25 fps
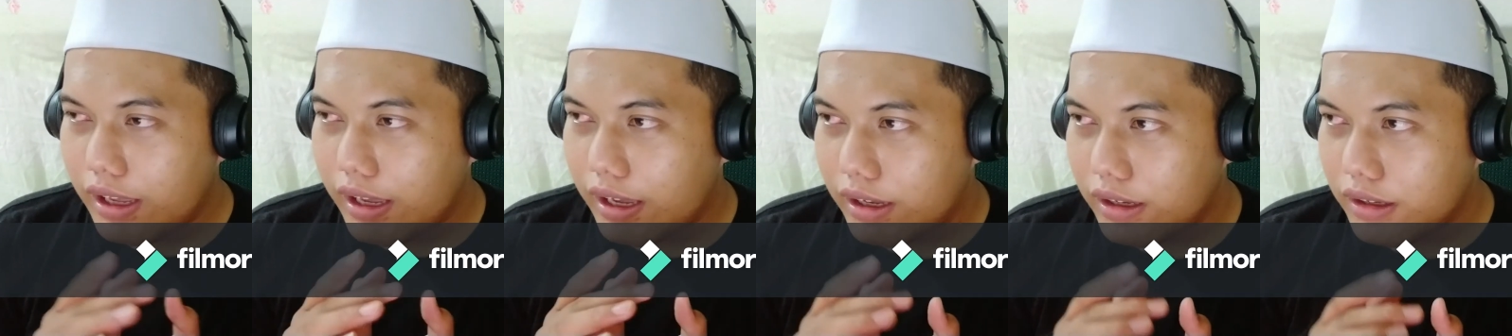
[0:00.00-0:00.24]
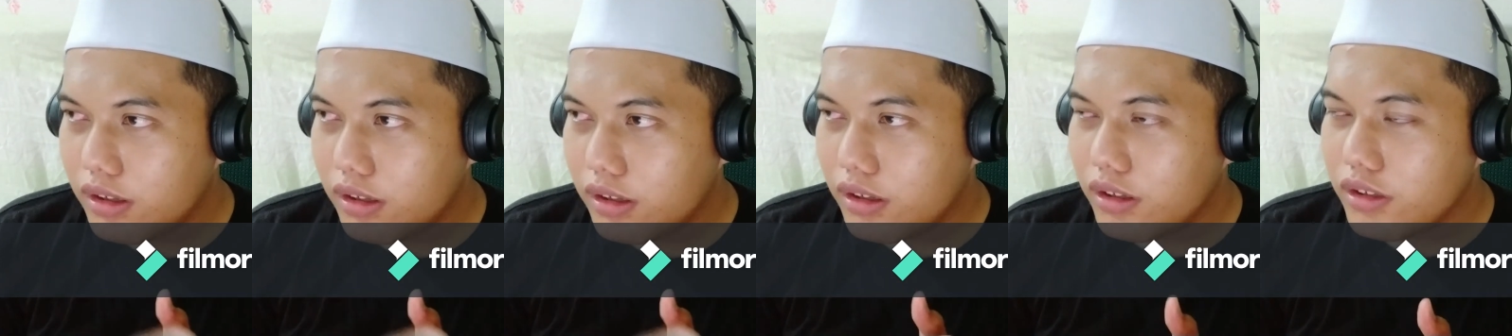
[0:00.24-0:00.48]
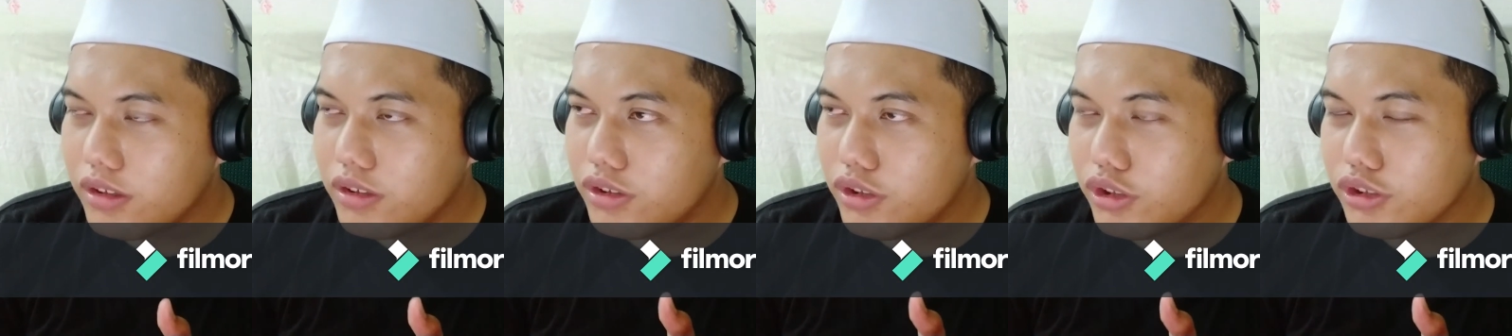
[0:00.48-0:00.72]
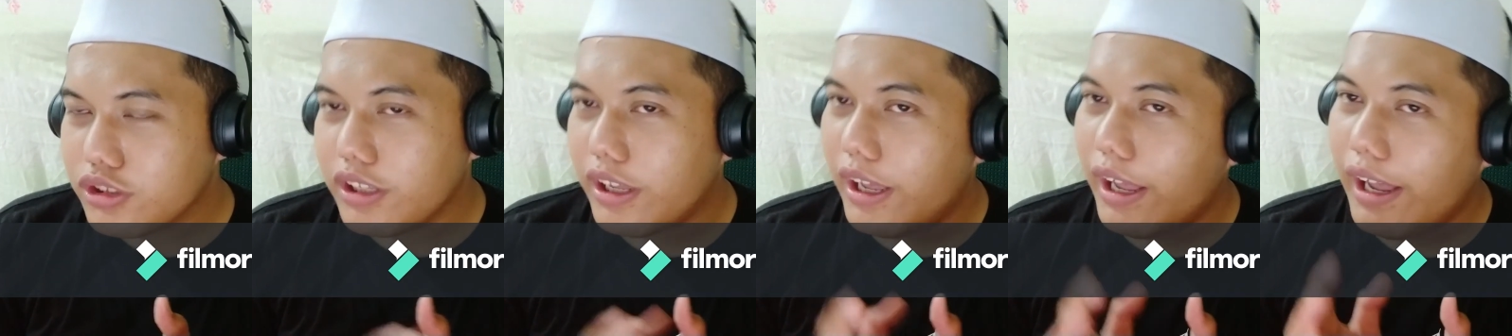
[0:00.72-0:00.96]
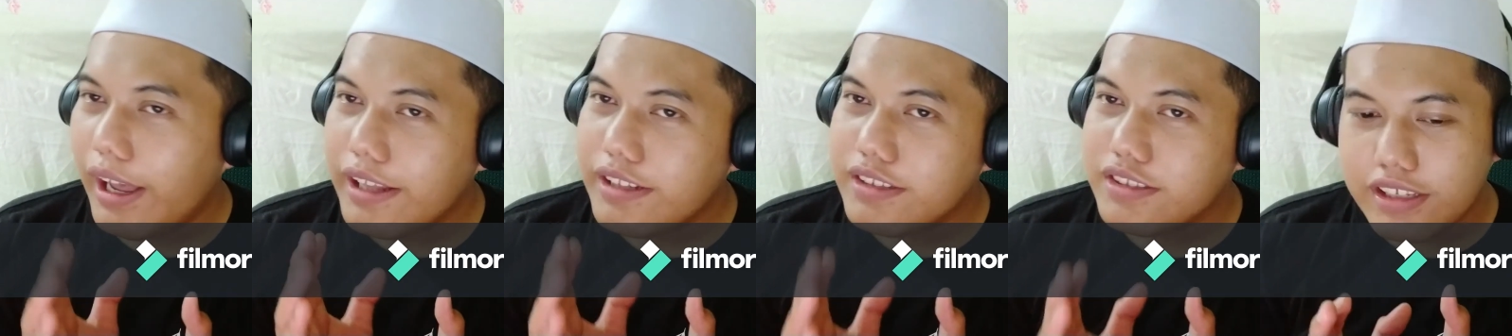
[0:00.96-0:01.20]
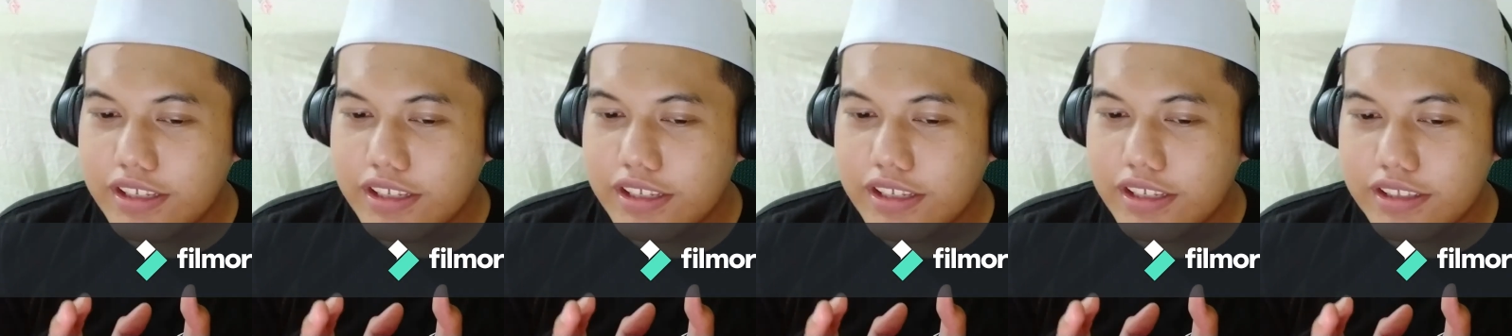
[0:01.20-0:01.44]
use the hand
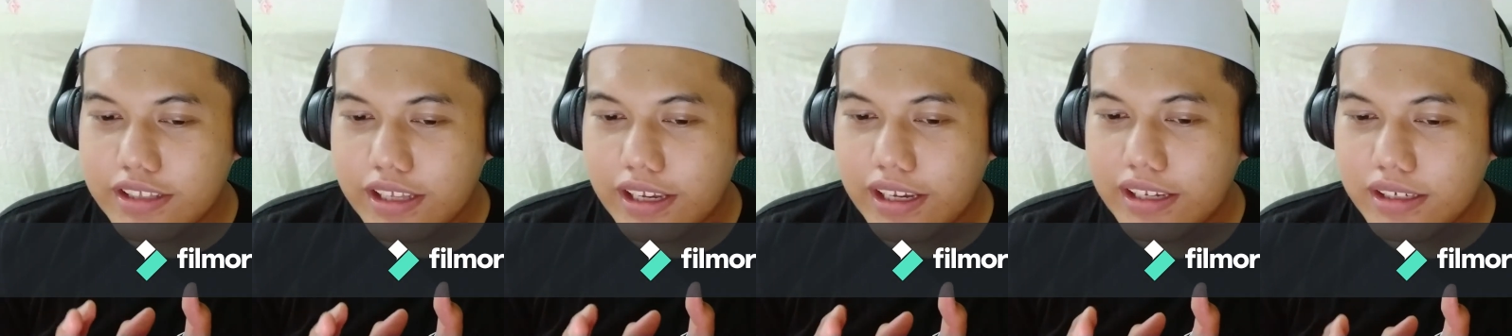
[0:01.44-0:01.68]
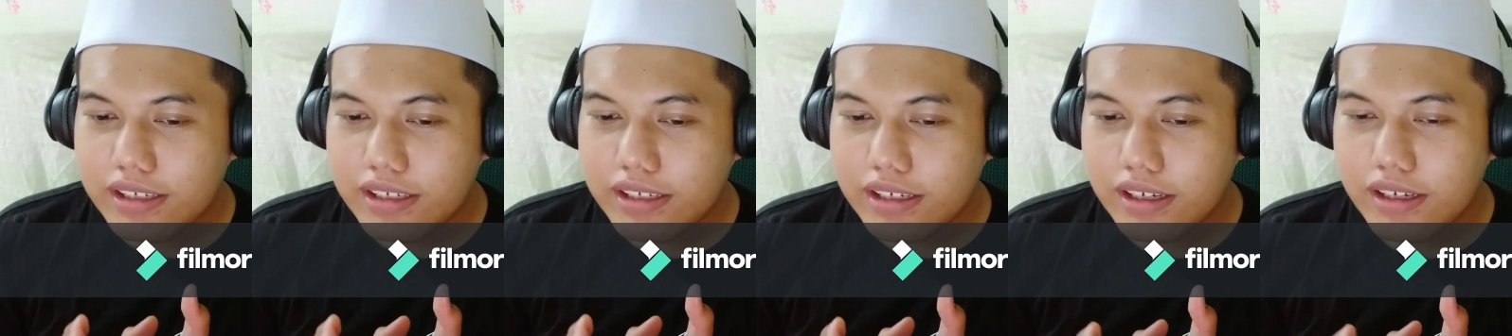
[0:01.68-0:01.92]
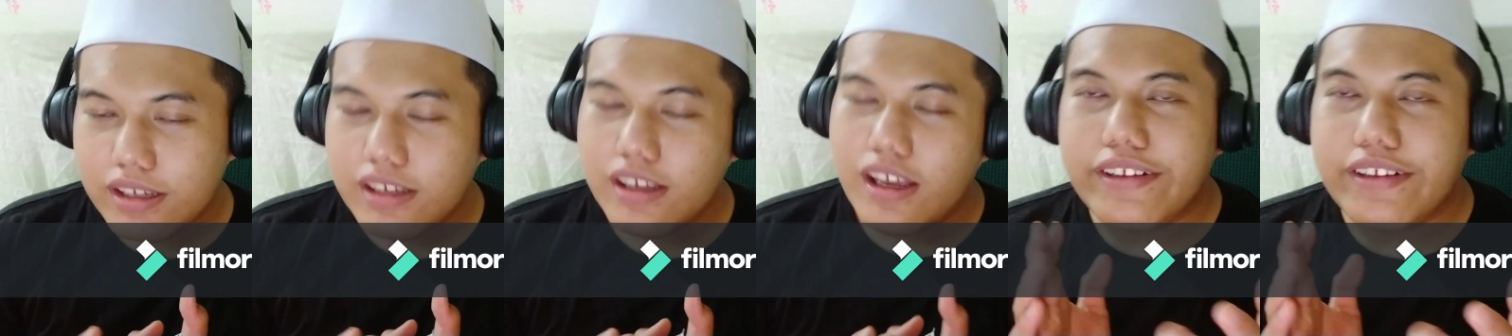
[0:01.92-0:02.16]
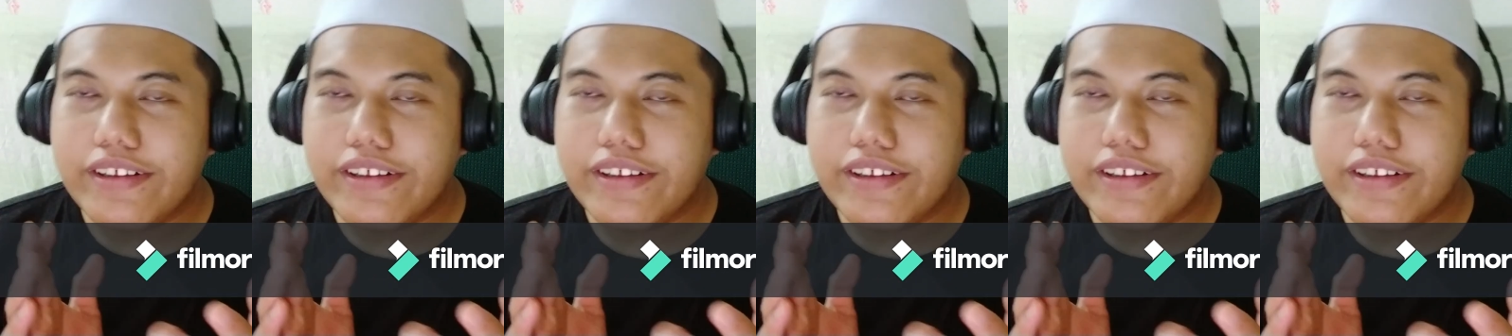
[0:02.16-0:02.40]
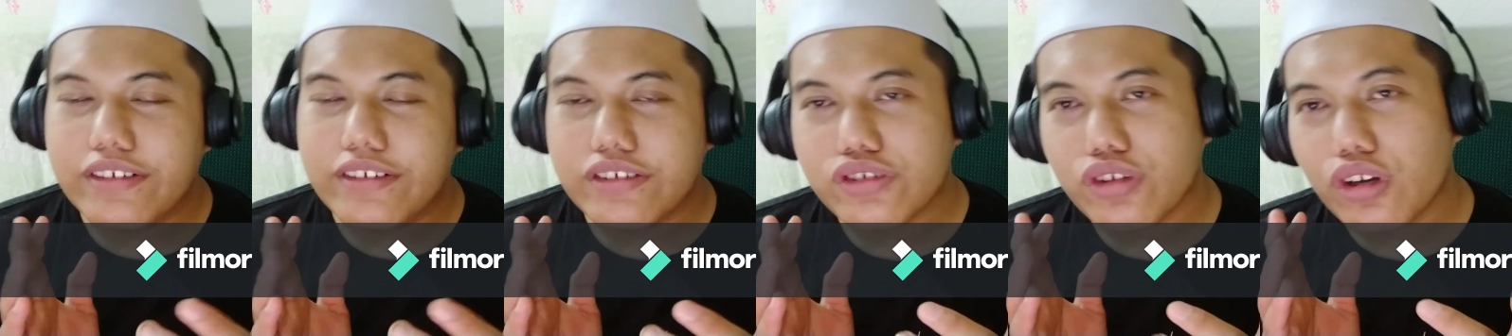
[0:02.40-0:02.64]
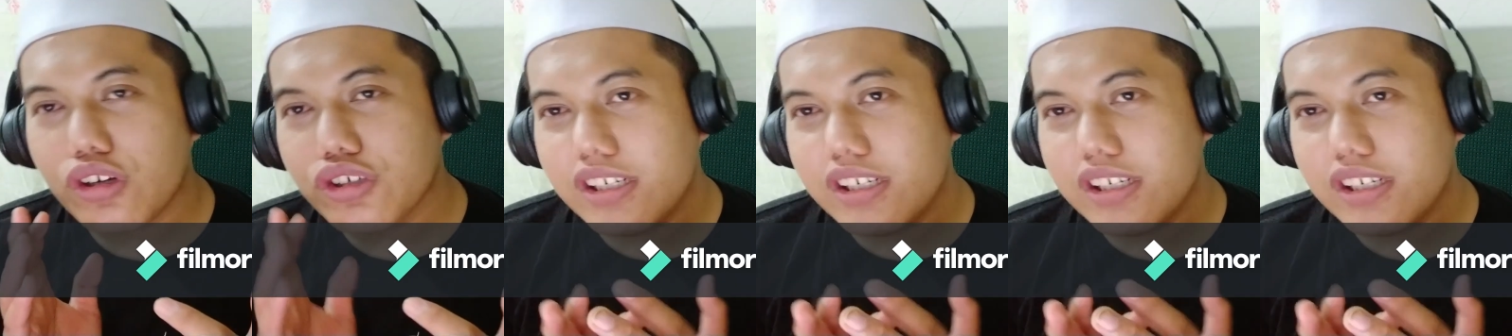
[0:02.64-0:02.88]
sanitizer and social
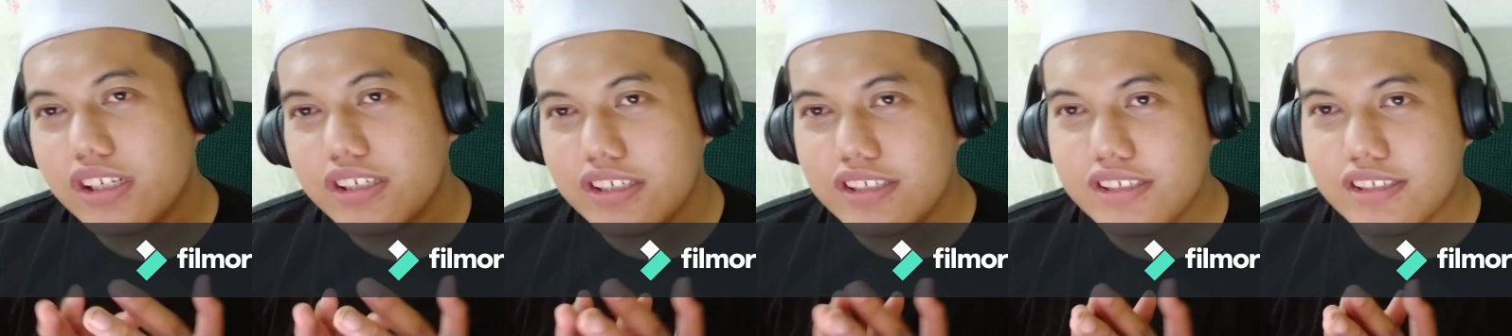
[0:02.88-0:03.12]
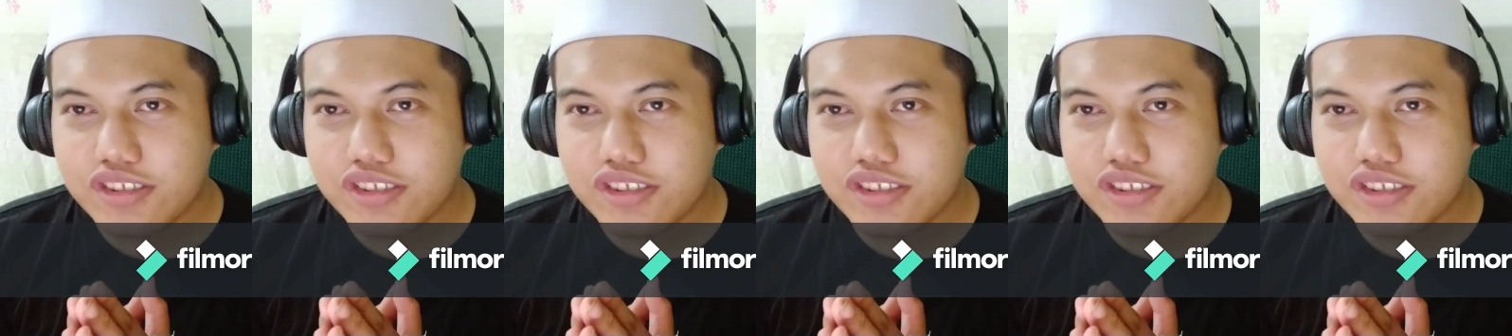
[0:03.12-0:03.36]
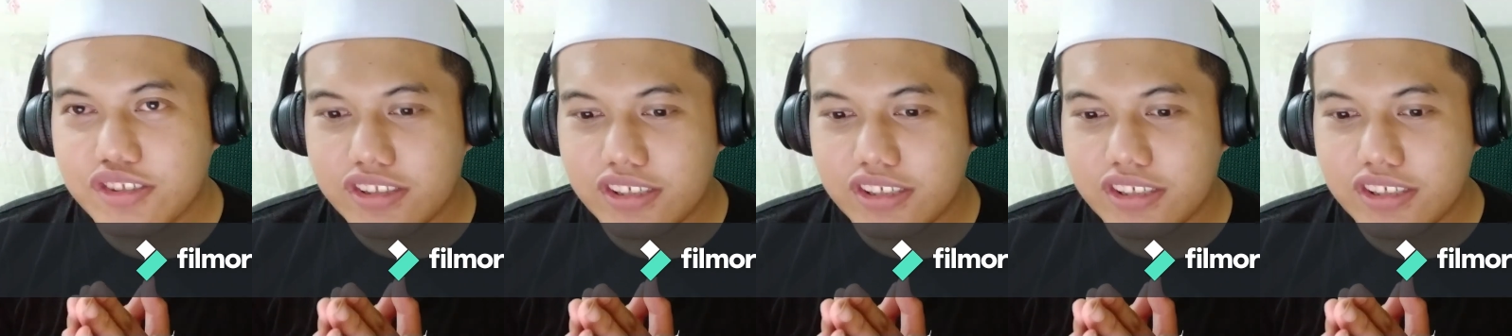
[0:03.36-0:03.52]
distancing.